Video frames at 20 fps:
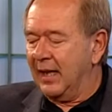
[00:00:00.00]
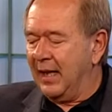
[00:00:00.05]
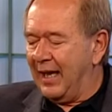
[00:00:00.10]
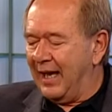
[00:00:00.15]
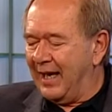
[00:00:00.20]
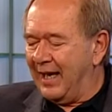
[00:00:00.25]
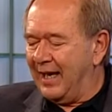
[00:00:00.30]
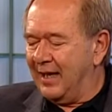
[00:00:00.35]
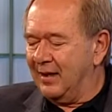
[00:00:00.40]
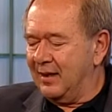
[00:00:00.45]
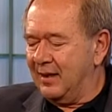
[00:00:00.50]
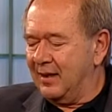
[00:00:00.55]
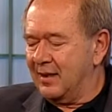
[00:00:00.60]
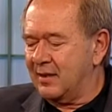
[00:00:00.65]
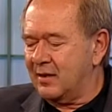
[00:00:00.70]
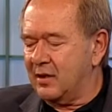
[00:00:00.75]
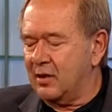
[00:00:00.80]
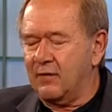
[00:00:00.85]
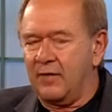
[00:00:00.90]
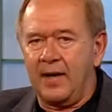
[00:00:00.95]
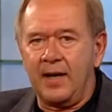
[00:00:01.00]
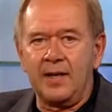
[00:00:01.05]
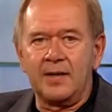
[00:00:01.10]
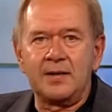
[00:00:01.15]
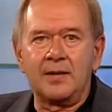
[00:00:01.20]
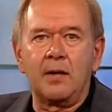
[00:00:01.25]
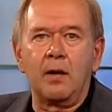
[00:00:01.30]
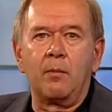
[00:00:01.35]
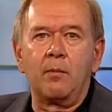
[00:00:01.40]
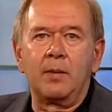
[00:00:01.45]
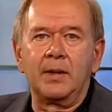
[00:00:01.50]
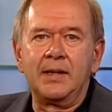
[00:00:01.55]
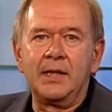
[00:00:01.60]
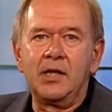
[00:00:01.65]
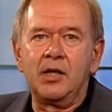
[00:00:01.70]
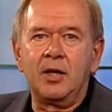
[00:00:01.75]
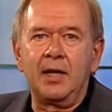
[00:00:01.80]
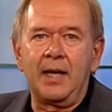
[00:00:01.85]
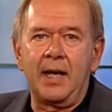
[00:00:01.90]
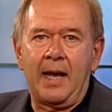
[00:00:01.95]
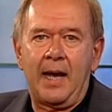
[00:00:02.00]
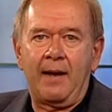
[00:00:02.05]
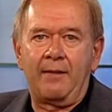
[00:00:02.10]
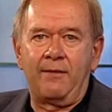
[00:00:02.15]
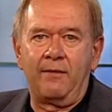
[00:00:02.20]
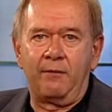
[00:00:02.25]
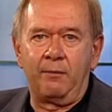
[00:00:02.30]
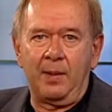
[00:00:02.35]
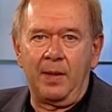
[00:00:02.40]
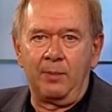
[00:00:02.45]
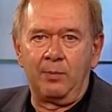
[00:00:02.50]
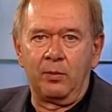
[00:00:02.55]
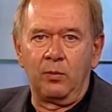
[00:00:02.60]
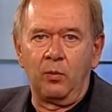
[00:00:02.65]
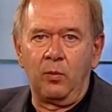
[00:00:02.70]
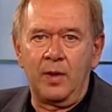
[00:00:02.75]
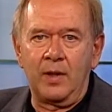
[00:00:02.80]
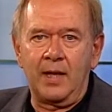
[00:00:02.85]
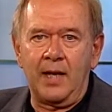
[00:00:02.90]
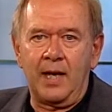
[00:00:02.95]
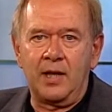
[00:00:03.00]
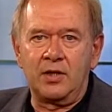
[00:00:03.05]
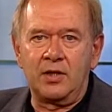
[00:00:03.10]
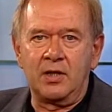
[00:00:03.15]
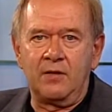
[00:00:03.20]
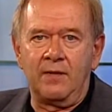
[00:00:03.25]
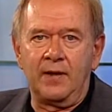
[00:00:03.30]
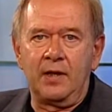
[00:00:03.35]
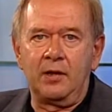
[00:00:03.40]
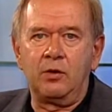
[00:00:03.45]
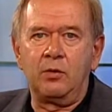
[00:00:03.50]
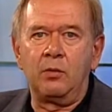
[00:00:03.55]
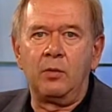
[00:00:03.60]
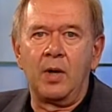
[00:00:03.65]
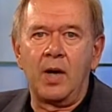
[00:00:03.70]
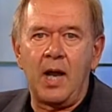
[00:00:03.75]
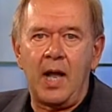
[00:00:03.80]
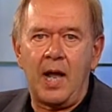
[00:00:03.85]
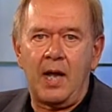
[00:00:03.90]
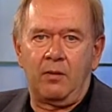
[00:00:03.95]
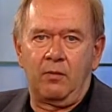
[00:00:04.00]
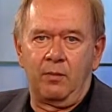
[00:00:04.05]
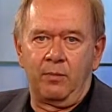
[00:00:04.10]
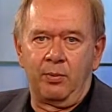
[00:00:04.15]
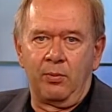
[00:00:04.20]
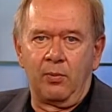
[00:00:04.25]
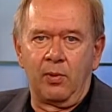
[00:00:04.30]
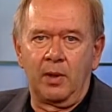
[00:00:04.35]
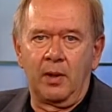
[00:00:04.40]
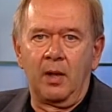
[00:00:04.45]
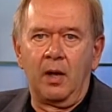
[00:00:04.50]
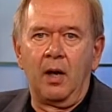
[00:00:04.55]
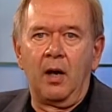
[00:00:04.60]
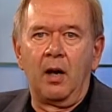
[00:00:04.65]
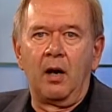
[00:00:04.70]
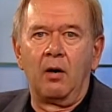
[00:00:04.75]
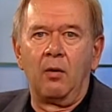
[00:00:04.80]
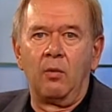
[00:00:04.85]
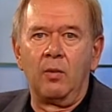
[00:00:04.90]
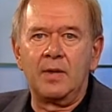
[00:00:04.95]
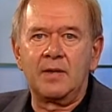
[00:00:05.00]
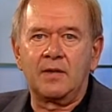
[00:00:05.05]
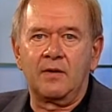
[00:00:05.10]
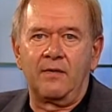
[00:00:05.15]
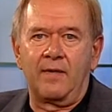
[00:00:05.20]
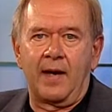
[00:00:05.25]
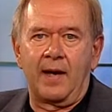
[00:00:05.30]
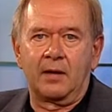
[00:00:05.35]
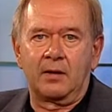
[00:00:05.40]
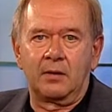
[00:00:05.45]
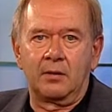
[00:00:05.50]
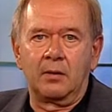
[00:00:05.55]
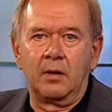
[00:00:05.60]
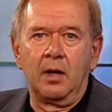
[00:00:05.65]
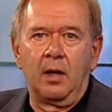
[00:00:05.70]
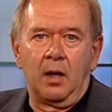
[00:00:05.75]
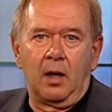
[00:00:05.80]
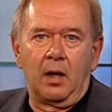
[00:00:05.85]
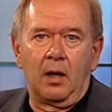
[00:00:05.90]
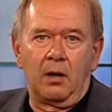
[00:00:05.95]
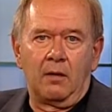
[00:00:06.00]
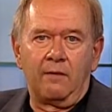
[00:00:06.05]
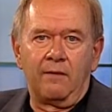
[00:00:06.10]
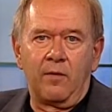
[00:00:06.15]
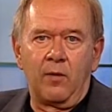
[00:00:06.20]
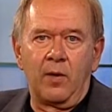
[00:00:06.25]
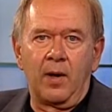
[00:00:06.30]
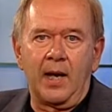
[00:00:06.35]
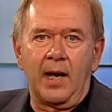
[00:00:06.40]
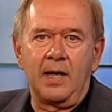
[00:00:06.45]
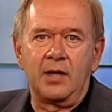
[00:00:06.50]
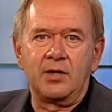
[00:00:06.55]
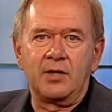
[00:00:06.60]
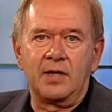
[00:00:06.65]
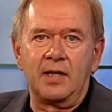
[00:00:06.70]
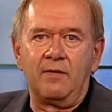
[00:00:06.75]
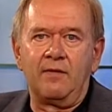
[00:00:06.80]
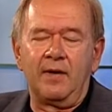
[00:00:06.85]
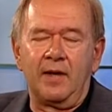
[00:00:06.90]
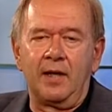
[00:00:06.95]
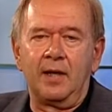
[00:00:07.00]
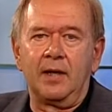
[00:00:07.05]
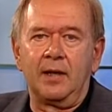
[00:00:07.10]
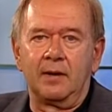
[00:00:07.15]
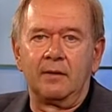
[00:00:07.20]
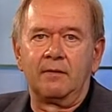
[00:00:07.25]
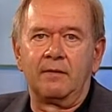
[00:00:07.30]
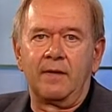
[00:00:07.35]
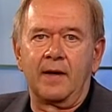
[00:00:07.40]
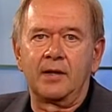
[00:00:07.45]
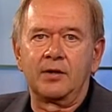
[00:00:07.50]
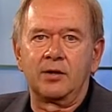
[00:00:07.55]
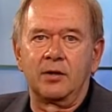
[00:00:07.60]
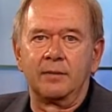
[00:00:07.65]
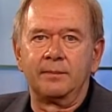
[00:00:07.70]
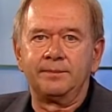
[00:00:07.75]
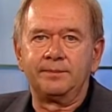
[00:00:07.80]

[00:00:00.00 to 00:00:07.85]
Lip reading: and in surveys, nearly half of people with HCV do not report a risk factor for HCV infection.